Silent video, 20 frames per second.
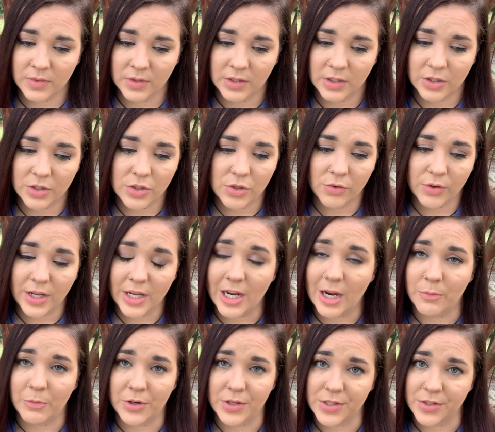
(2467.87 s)
There's no
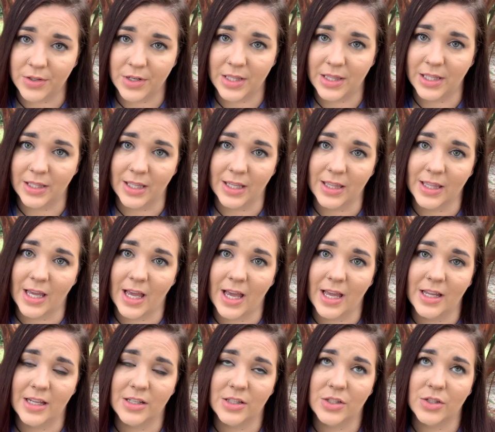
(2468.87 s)
cameras or anything like
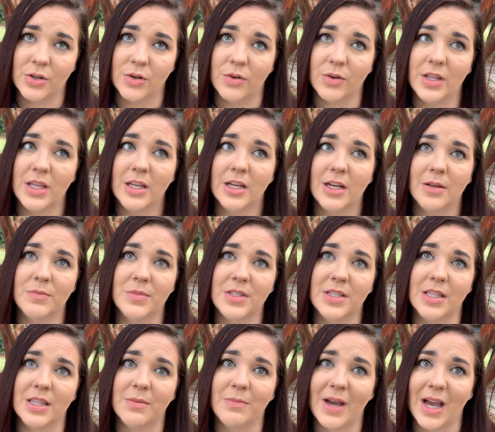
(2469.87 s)
that. And so he comes
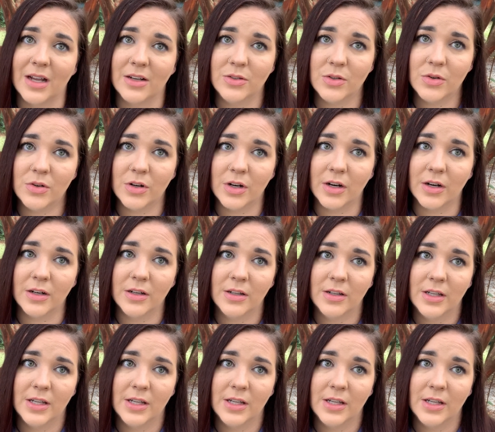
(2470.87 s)
to the back door